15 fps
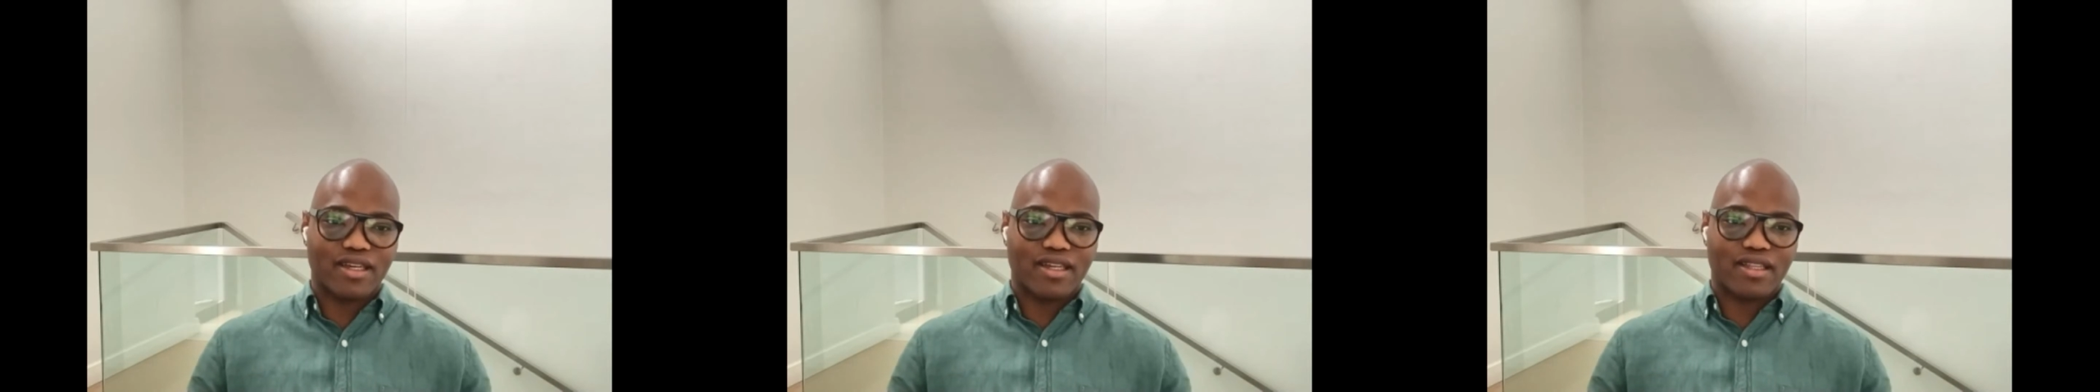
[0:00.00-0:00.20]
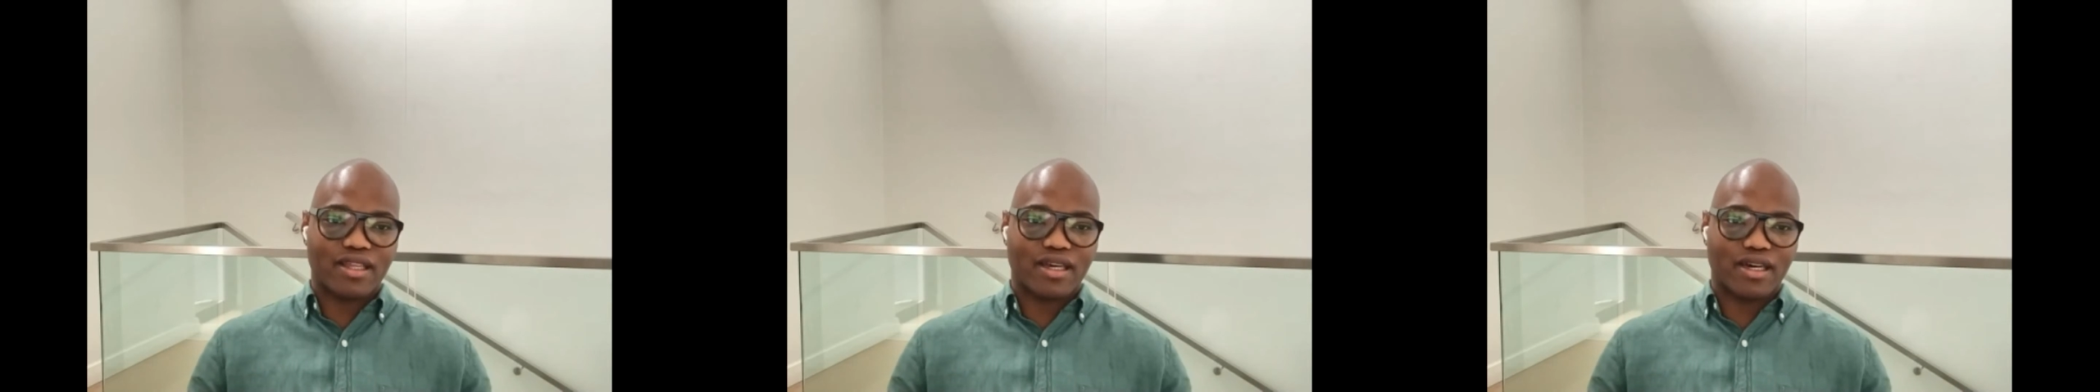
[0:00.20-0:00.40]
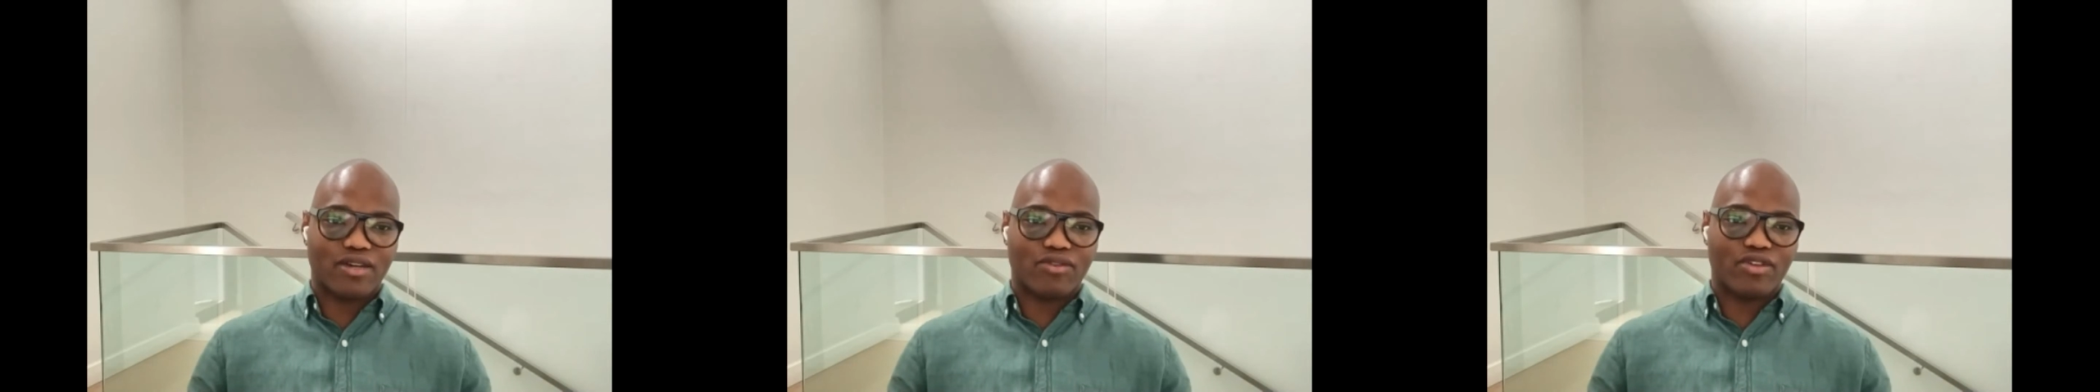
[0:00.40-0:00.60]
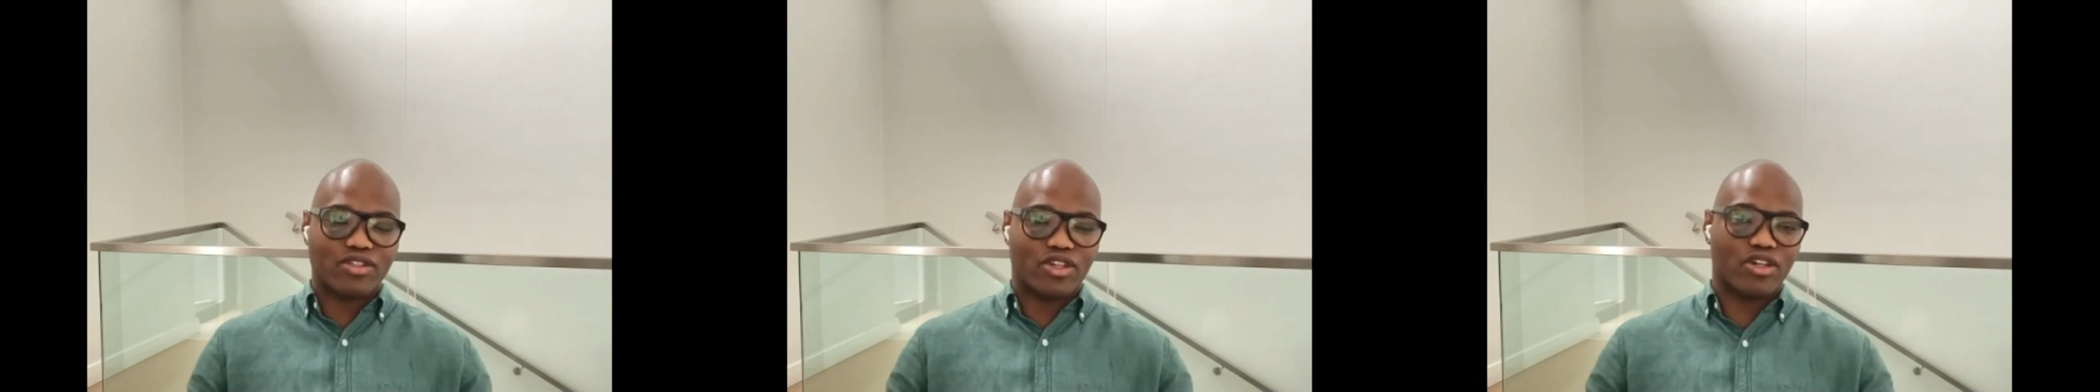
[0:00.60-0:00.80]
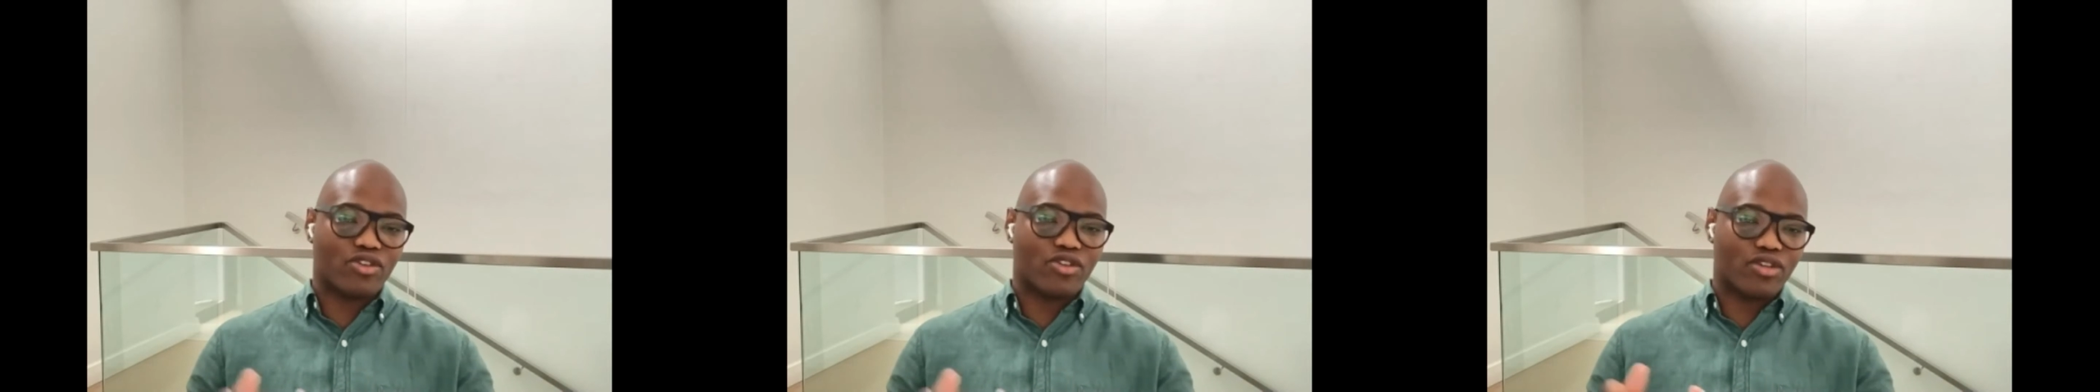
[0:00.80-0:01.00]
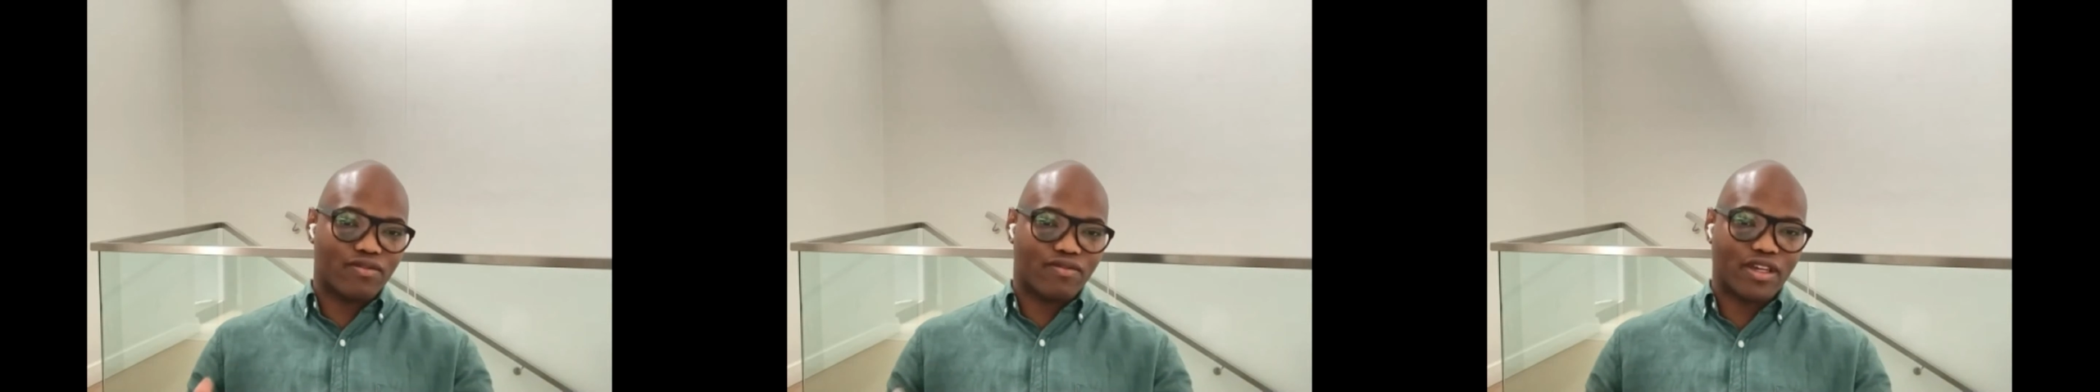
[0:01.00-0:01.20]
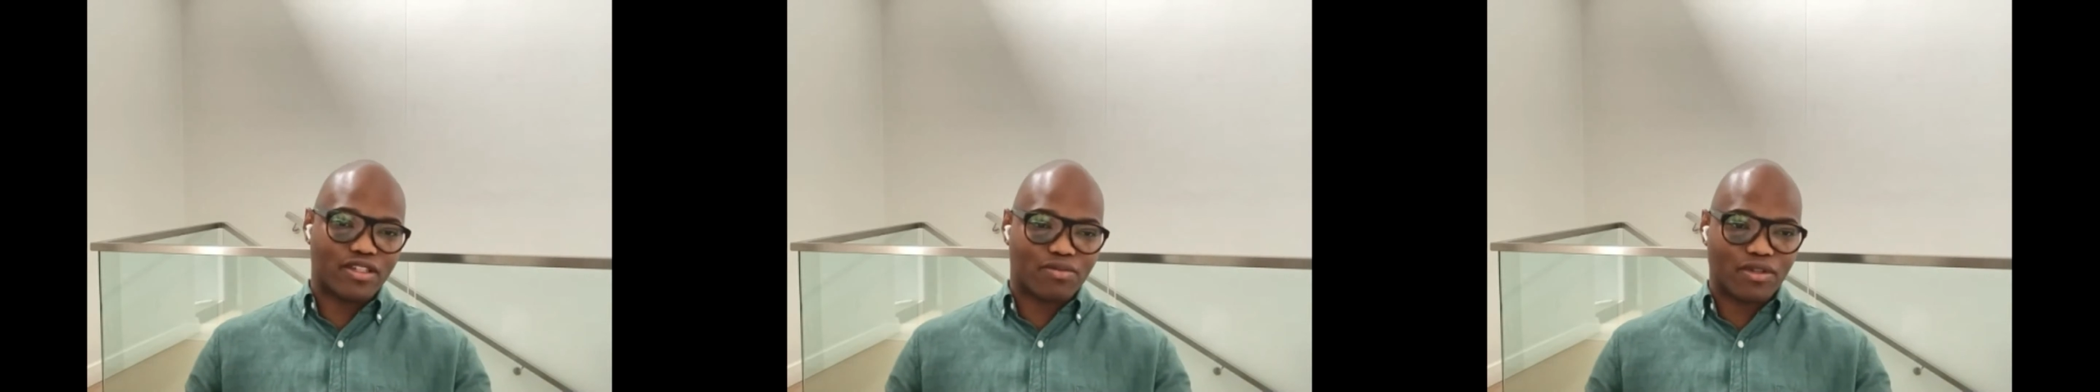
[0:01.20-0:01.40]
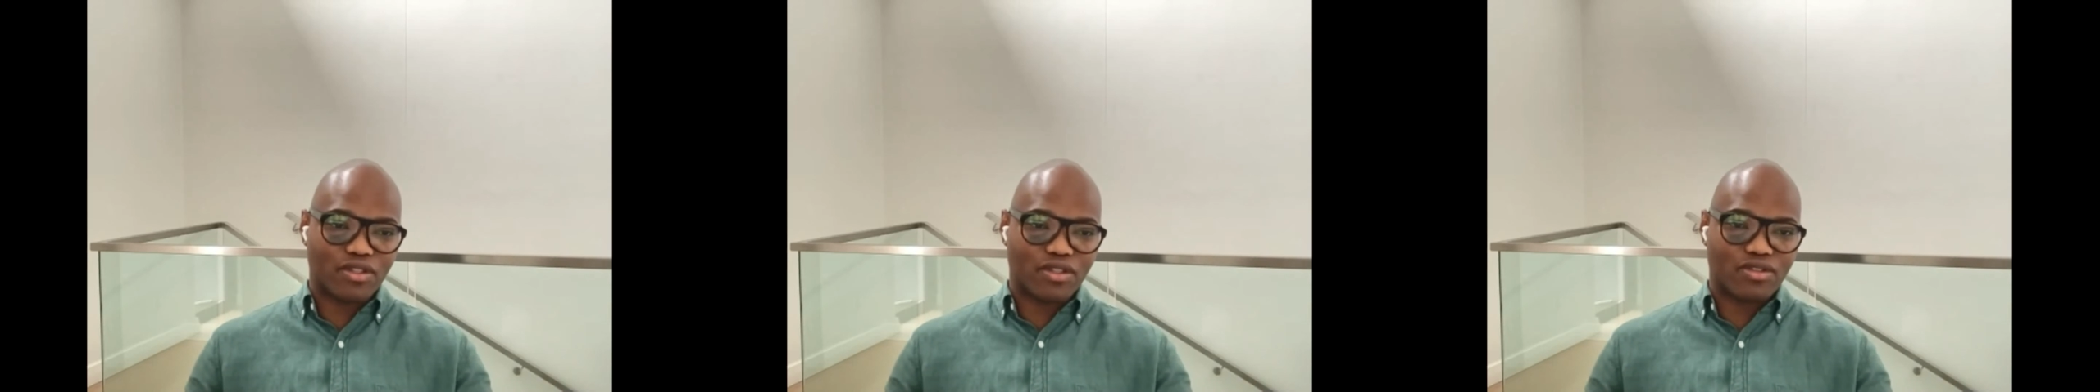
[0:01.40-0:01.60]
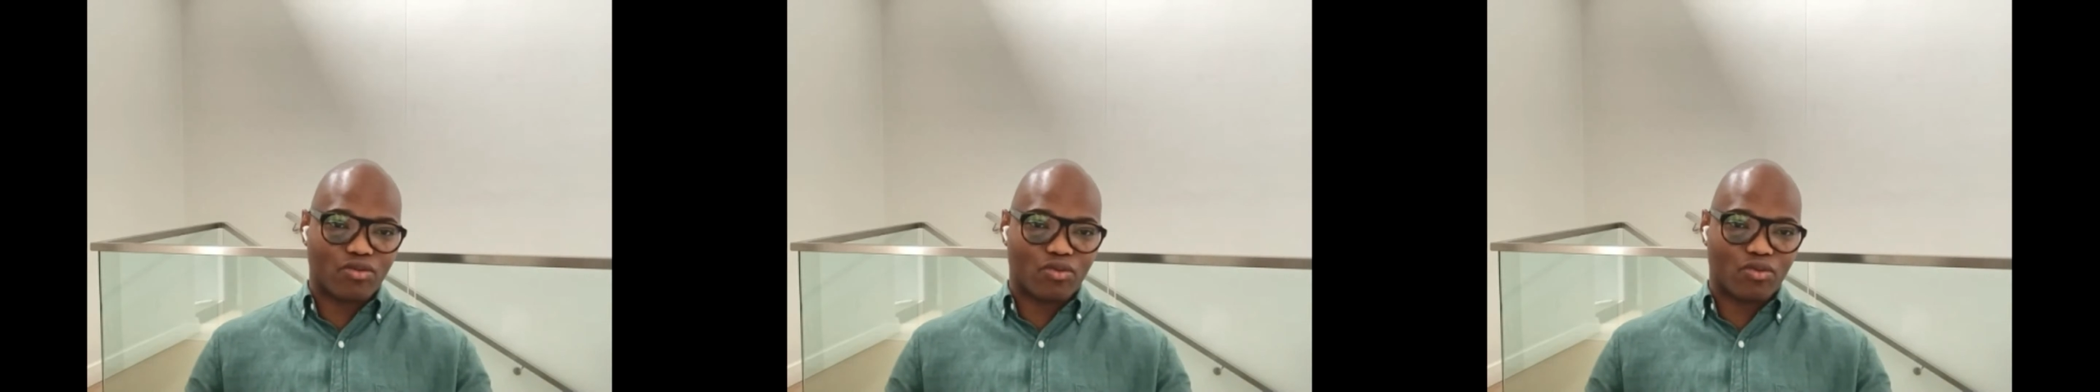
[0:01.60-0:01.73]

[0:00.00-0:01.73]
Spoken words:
the return on investment,